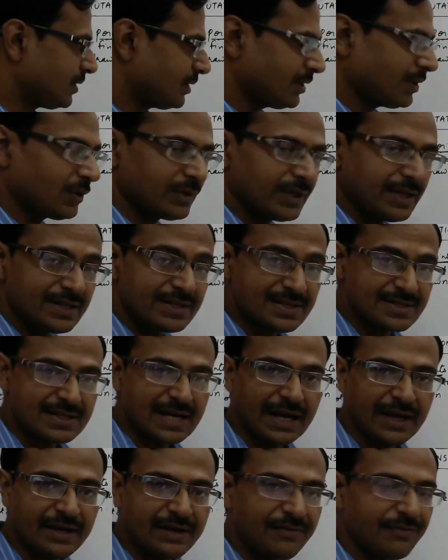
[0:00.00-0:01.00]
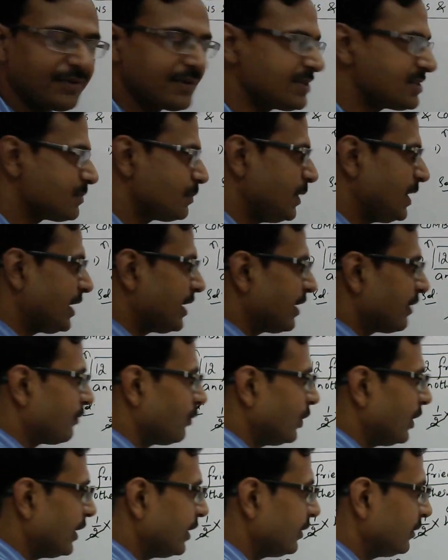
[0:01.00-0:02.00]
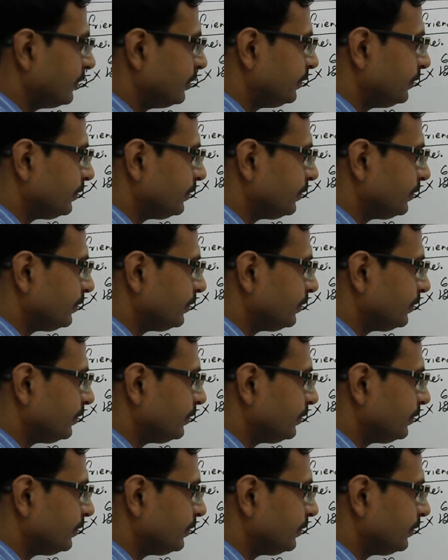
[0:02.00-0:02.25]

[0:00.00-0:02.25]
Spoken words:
now there is a slight difference, be careful here.